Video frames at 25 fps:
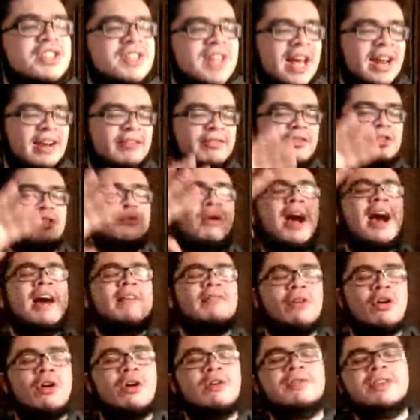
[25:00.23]
just that if you
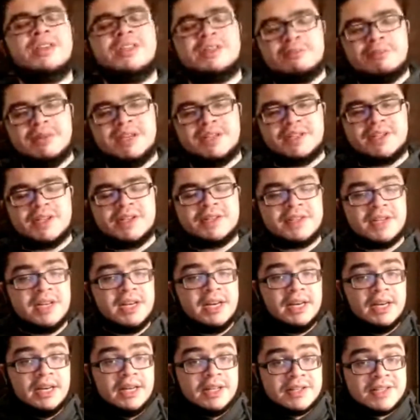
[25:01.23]
have all these misses,
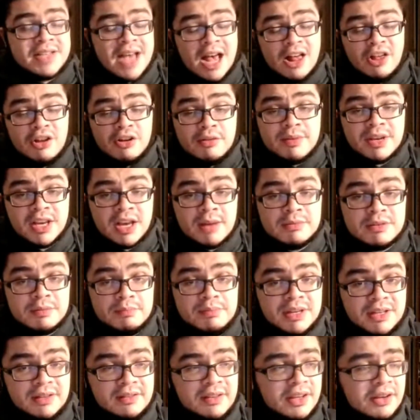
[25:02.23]
salary becomes a
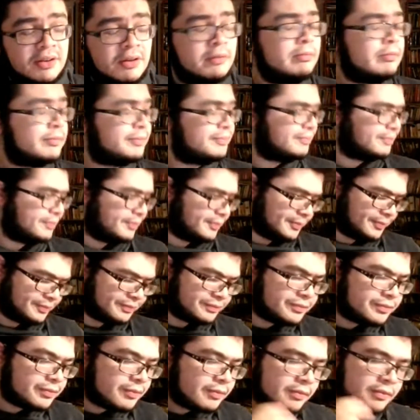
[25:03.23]
big deal.
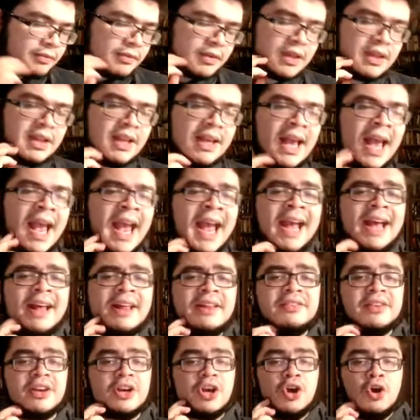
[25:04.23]

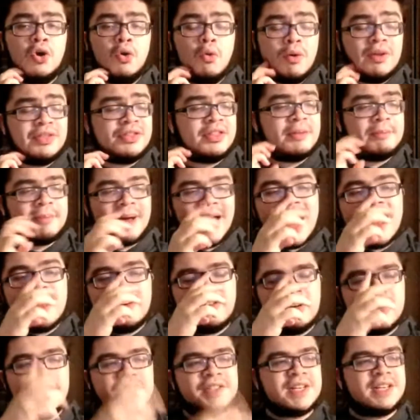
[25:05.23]
And with the
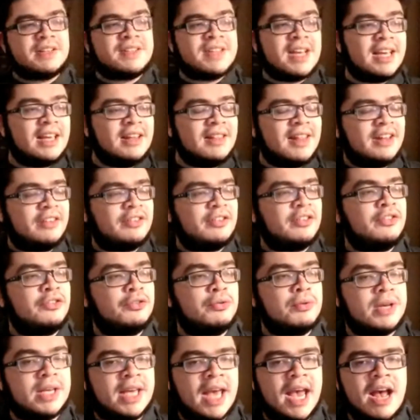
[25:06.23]
Padres taking that
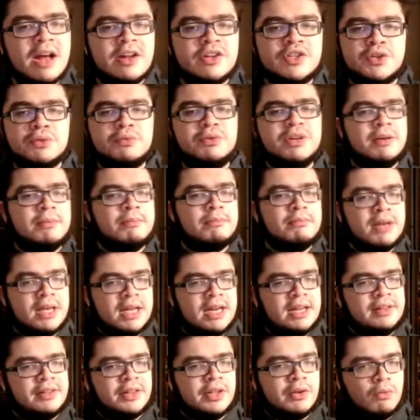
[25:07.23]
into account, do we
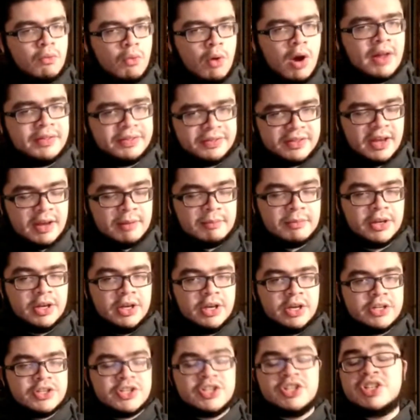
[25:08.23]
immediately want them
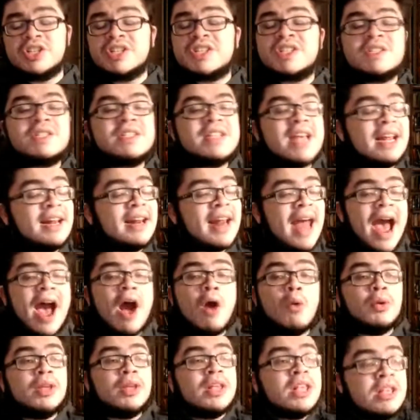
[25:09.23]
to just send
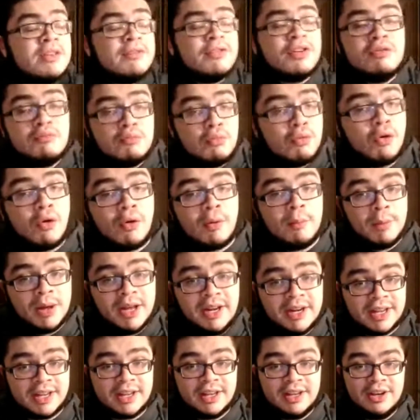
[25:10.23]
out even more
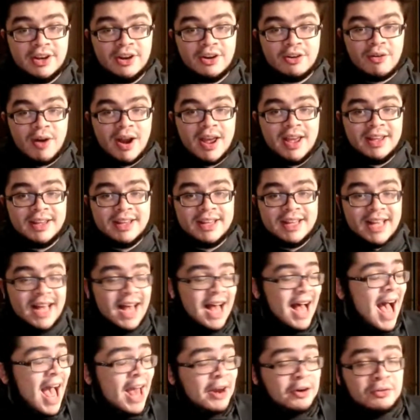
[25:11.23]
money? Right?
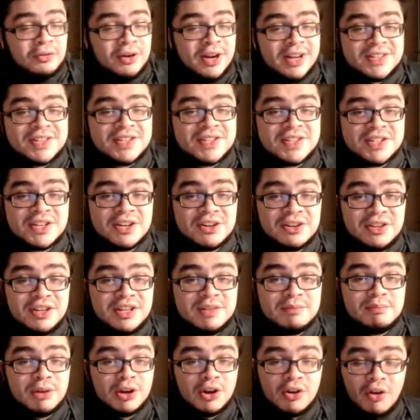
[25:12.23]
I don't
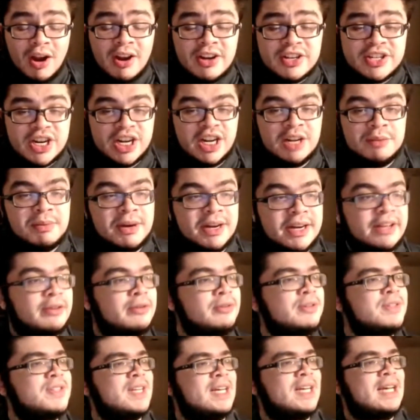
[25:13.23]
necessarily begrudge anybody
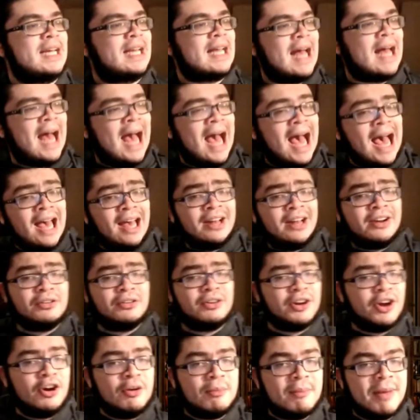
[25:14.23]
who's like, I
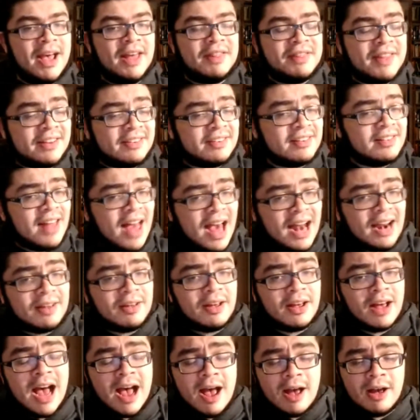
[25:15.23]
don't know, man, that's a lot
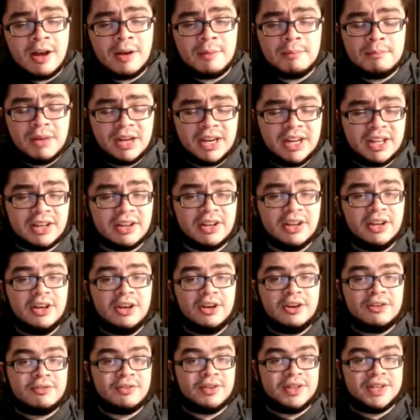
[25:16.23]
of money
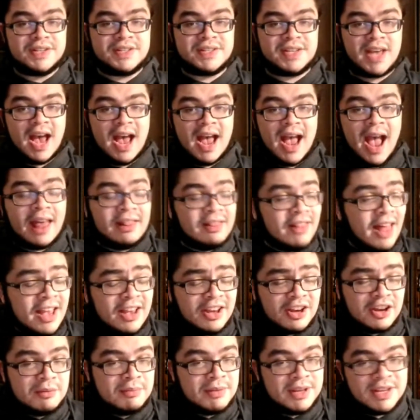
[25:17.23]
for this guy. I
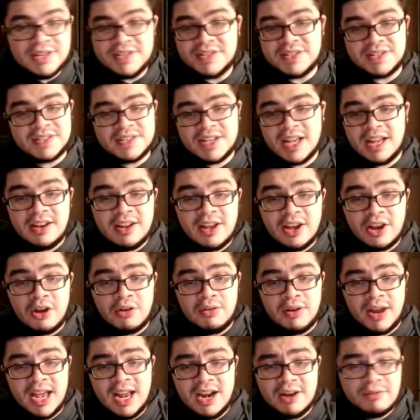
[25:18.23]
like him. He's a San
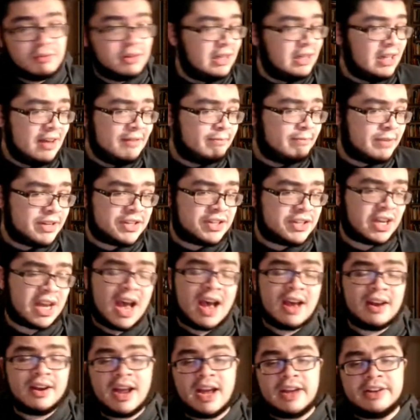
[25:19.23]
Diego native. We love Mr.
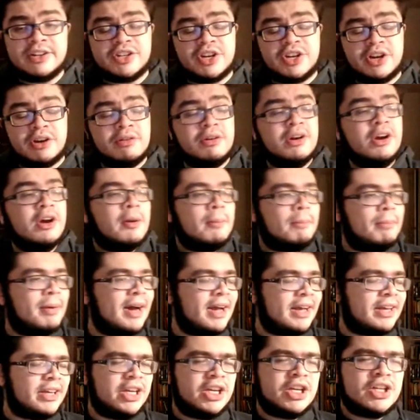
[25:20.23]
Cotton Eye Joe,
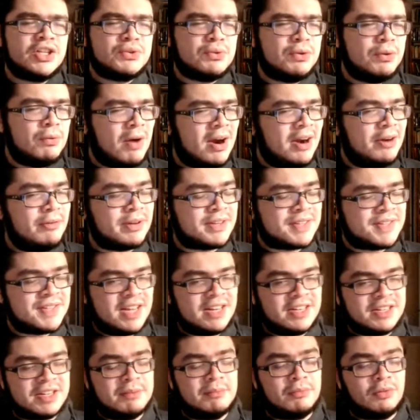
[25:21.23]
but do we want to
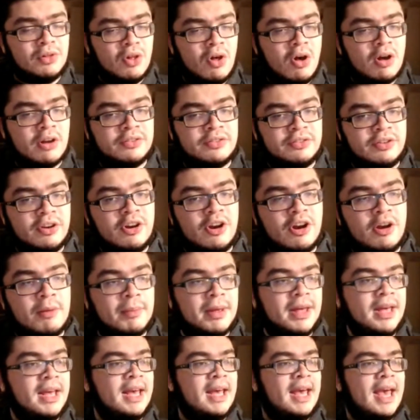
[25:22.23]
extend him
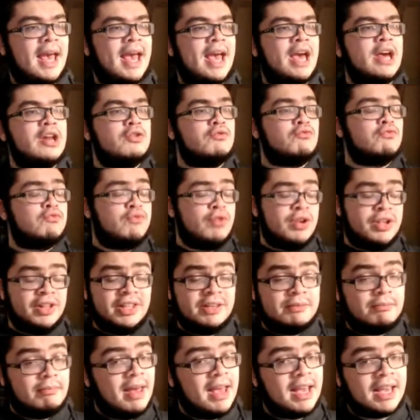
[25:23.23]
long-term and
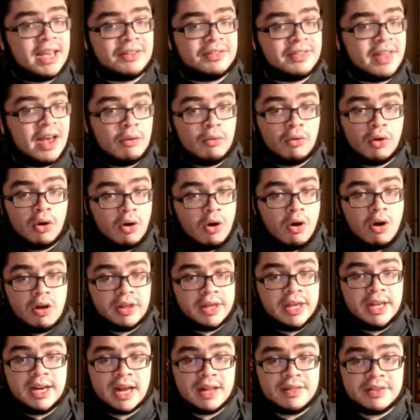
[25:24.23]
really make it that we're
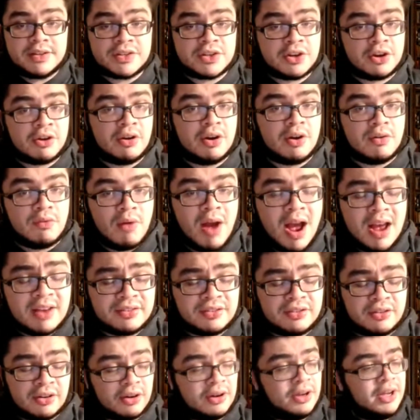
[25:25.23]
all in on this current
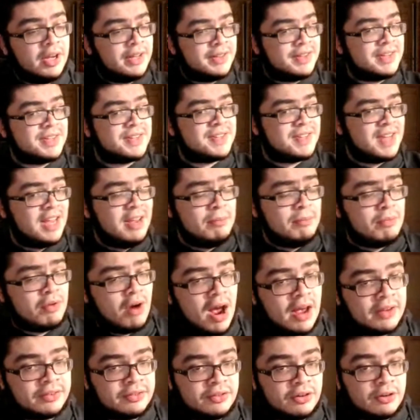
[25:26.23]
roster, the same
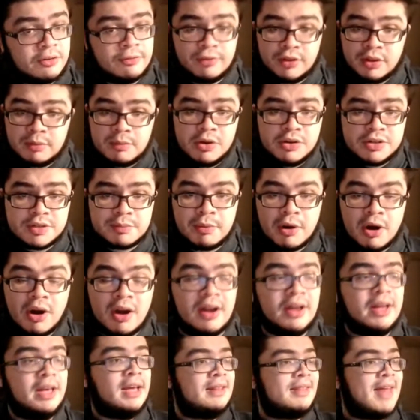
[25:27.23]
roster for the most
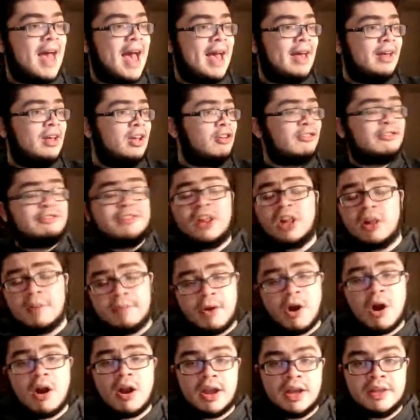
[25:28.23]
part that fell
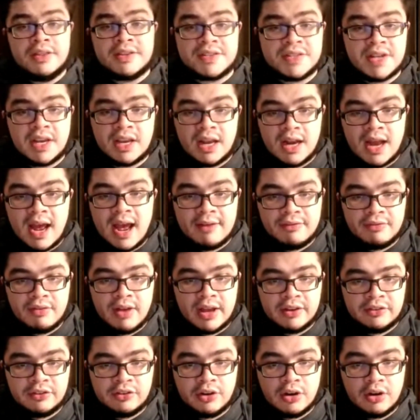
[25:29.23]
apart in the second half
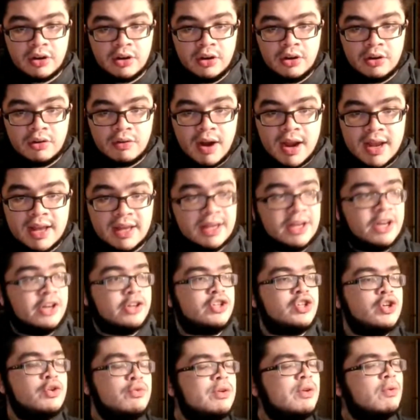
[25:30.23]
last year, right?
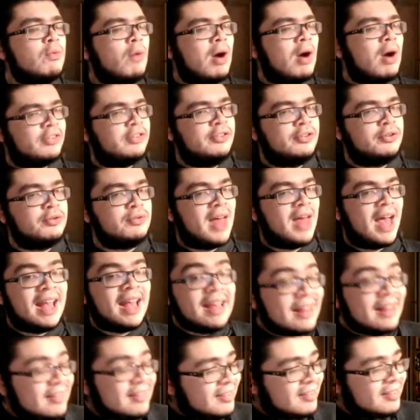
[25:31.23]
Do we want to do that?
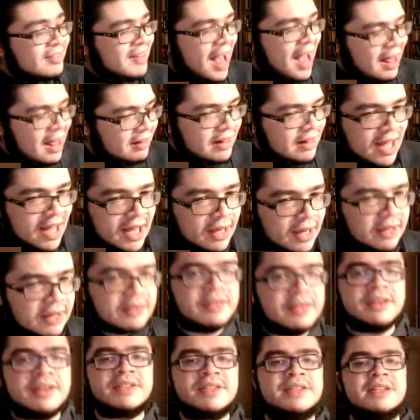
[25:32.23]
It's not like
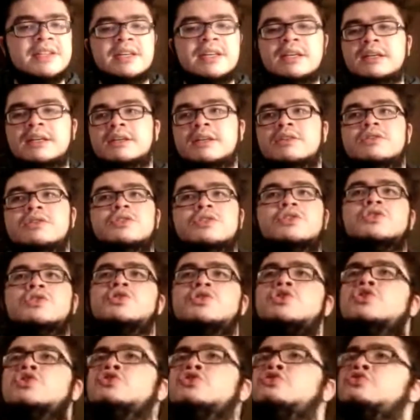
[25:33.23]
this
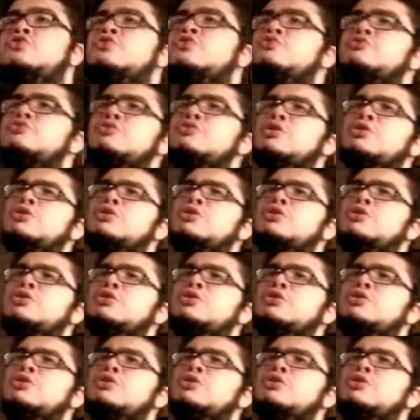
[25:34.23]
is